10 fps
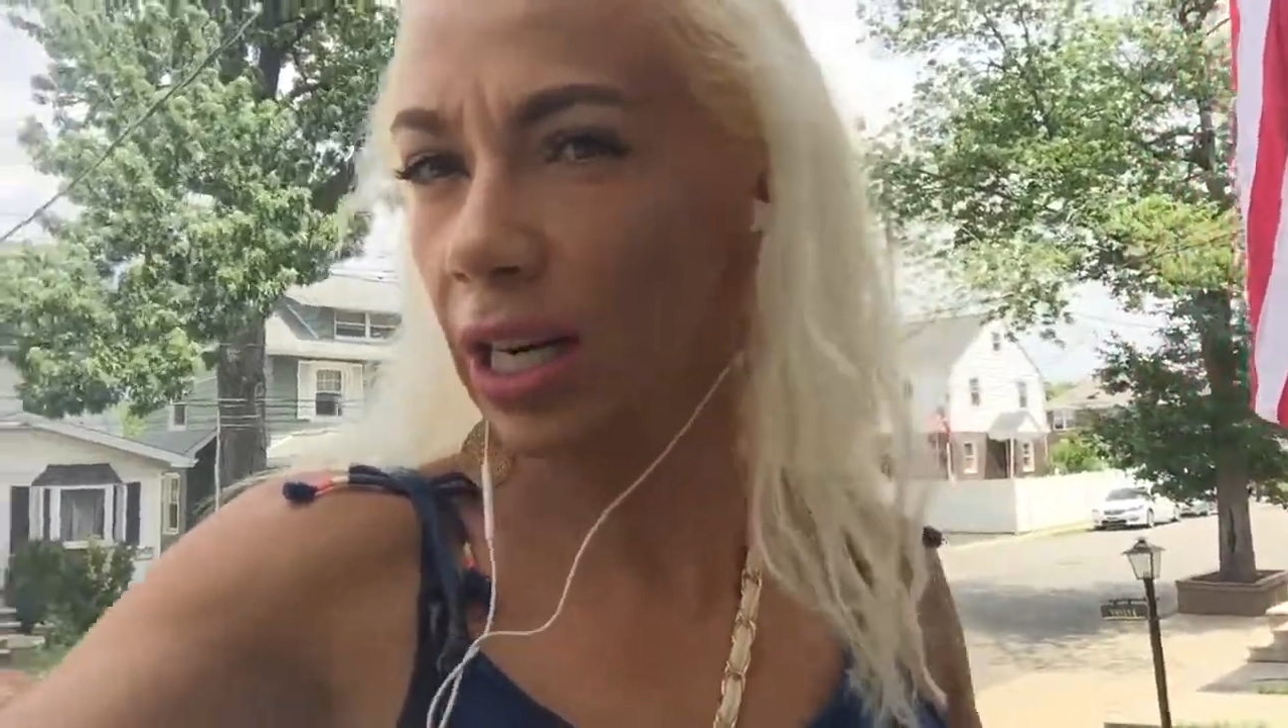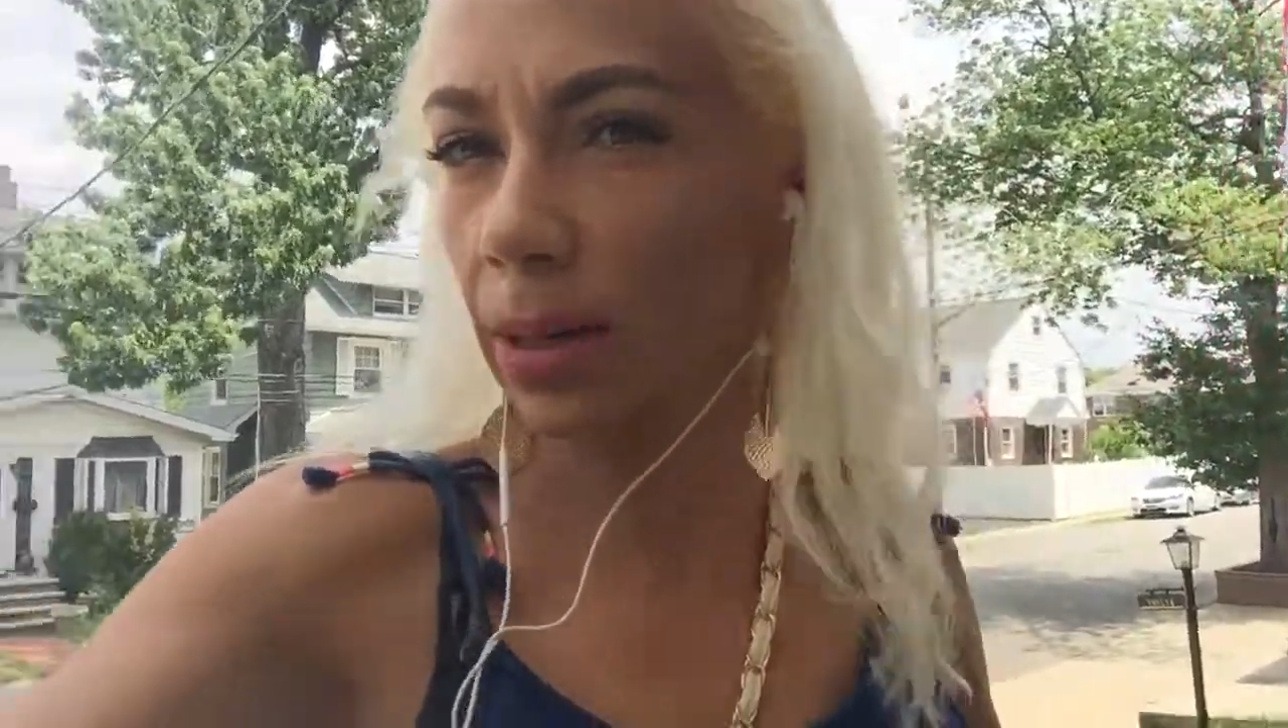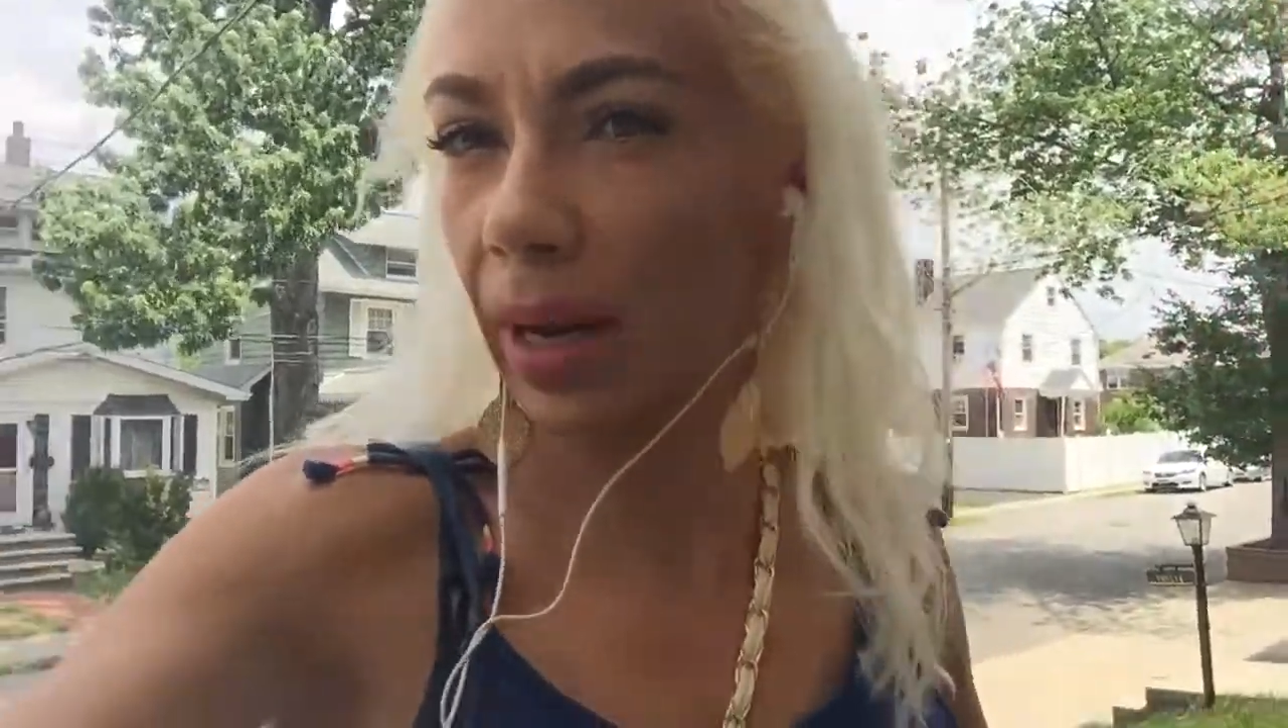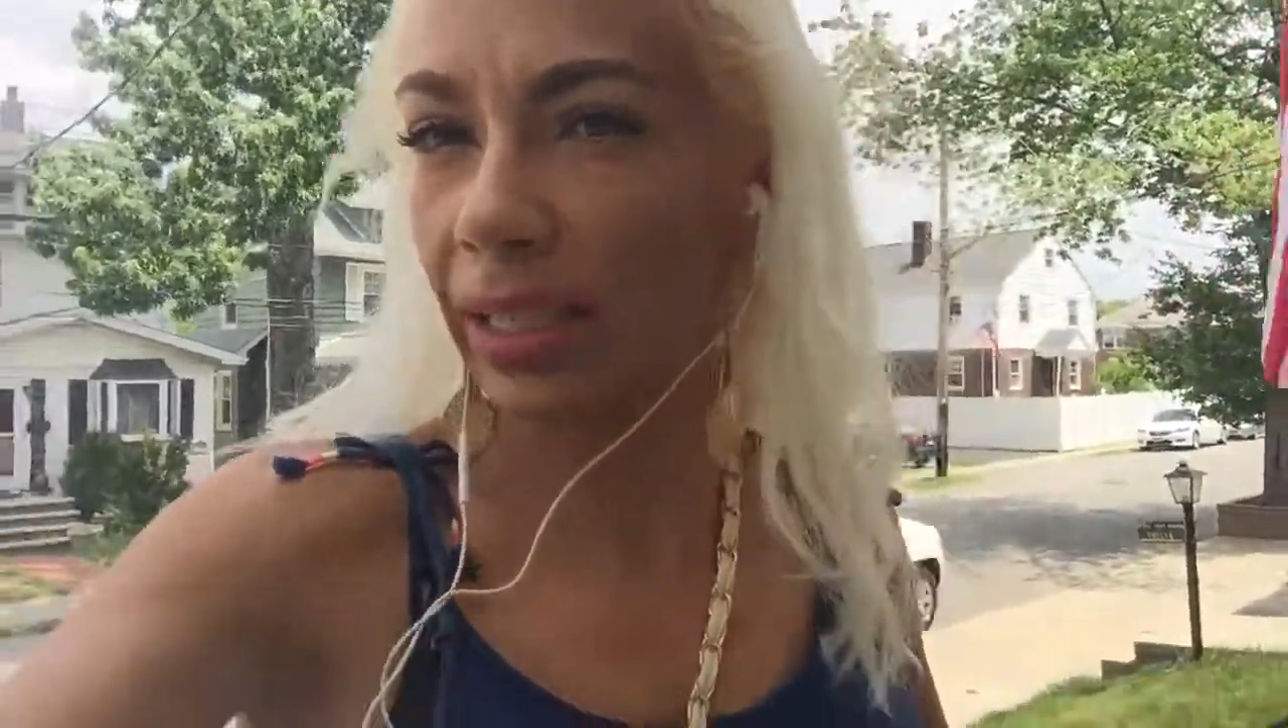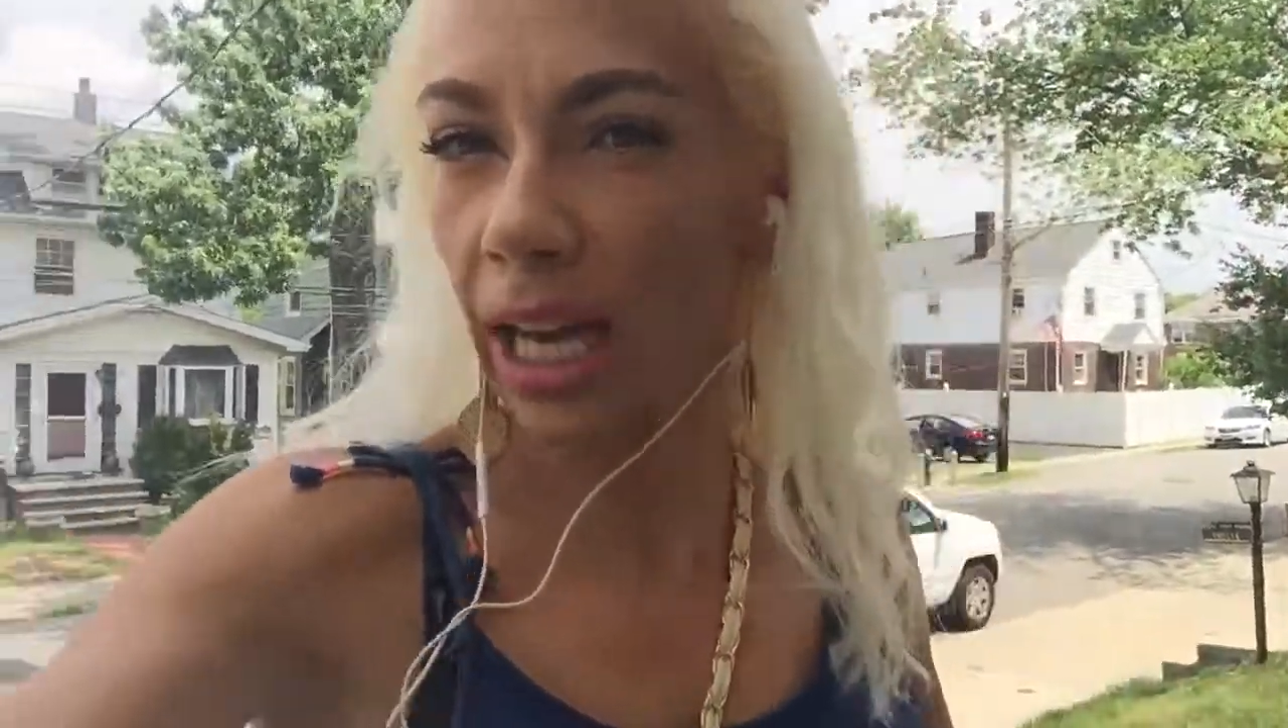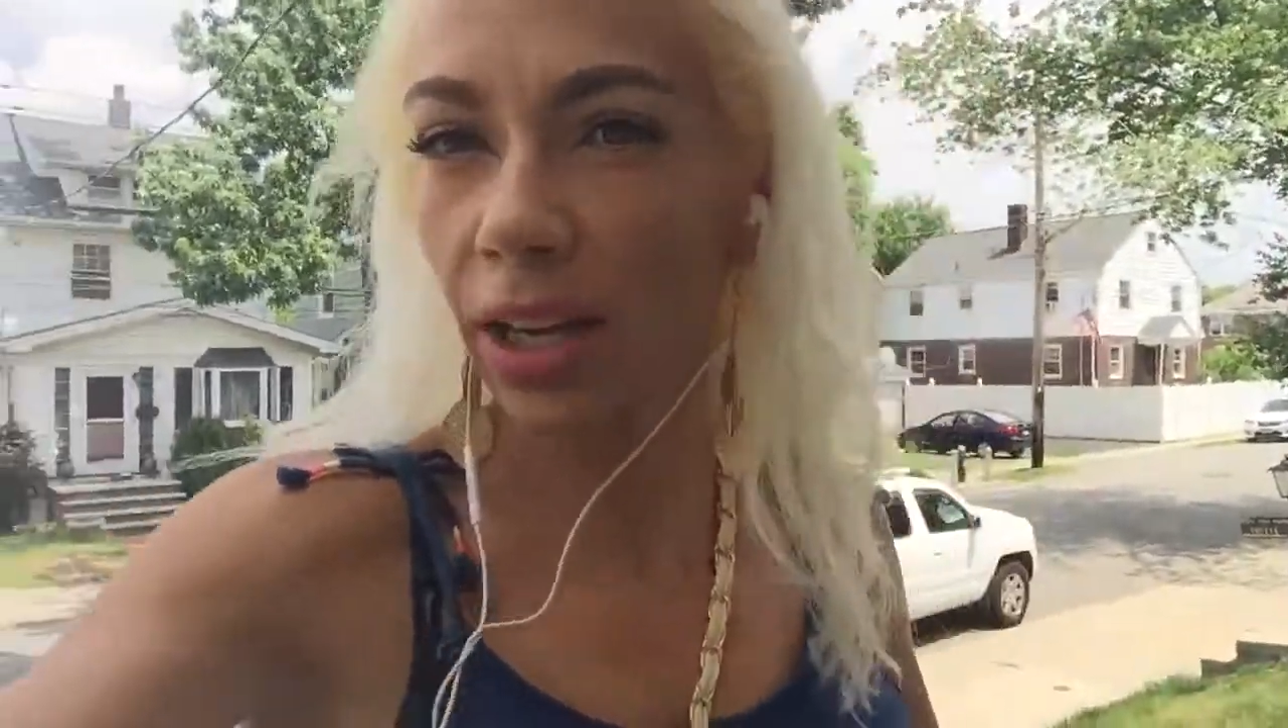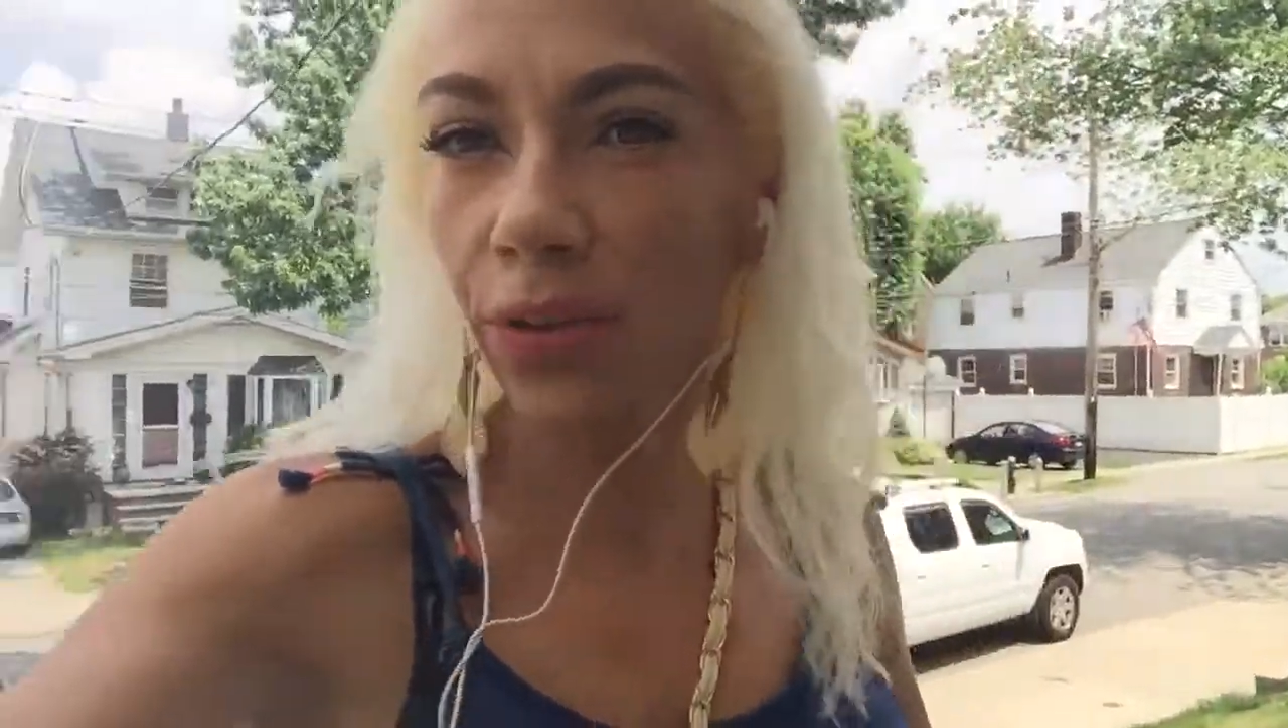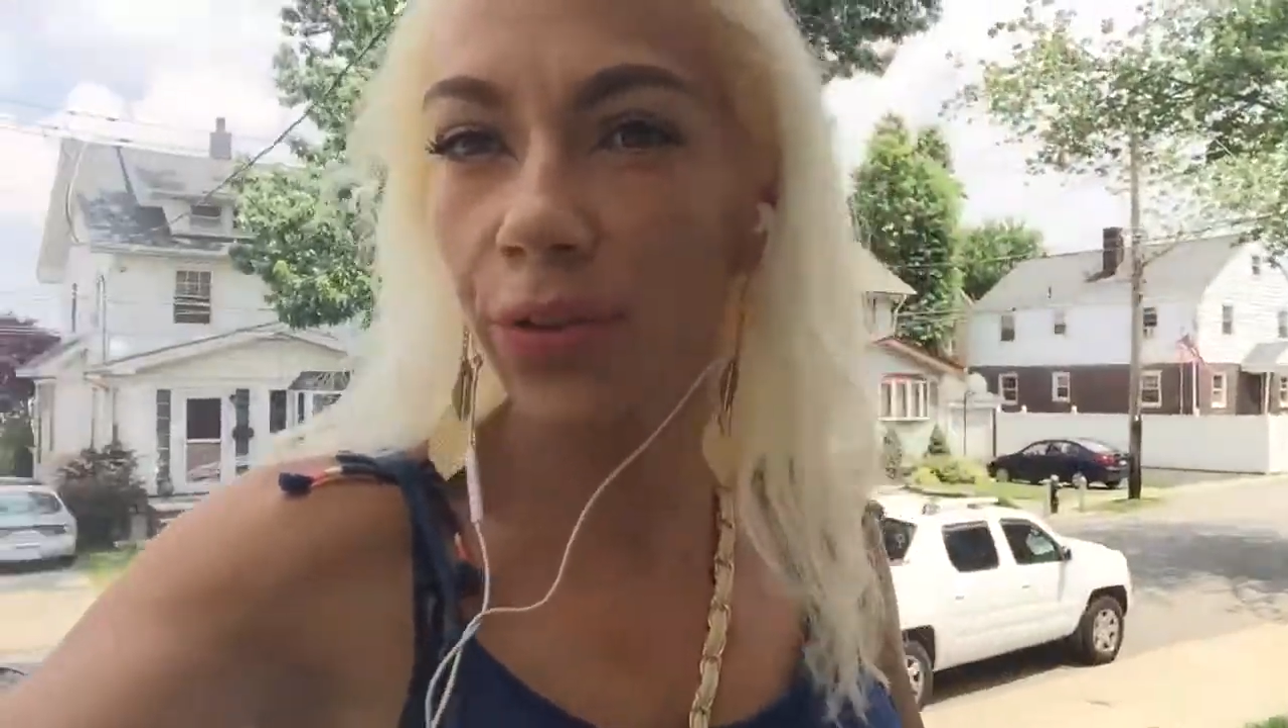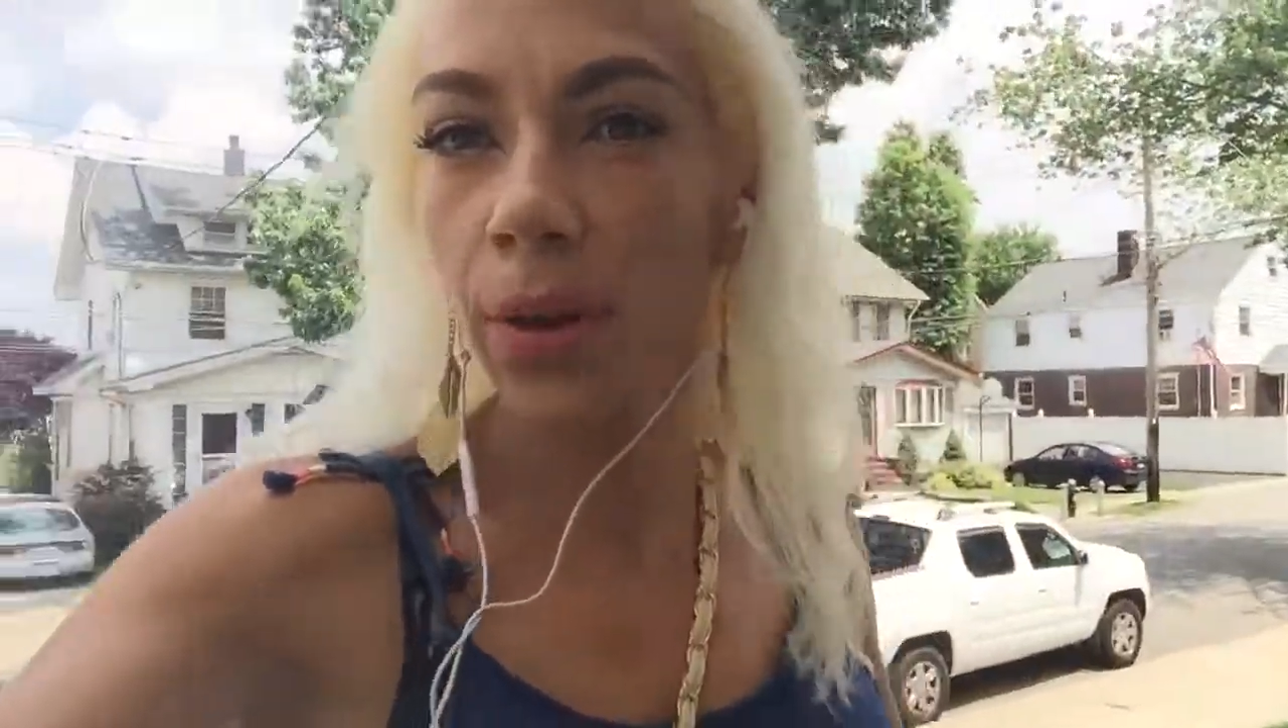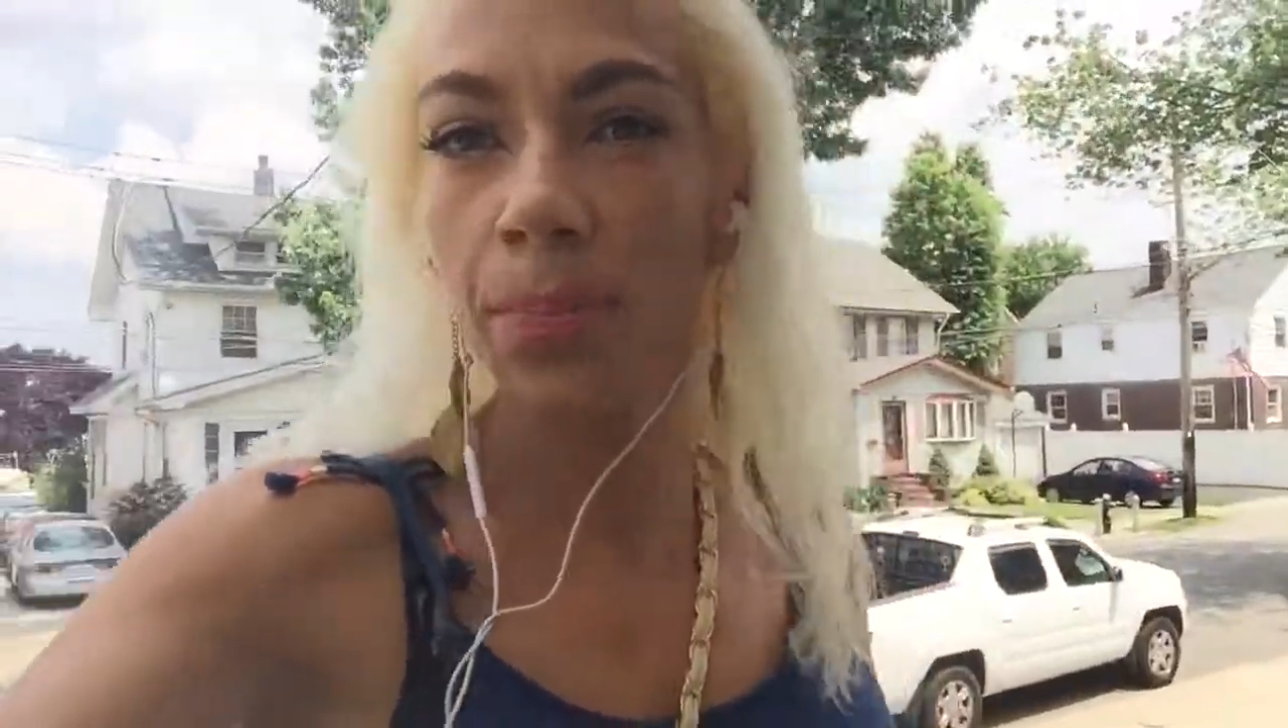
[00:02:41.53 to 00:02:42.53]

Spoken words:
in my life.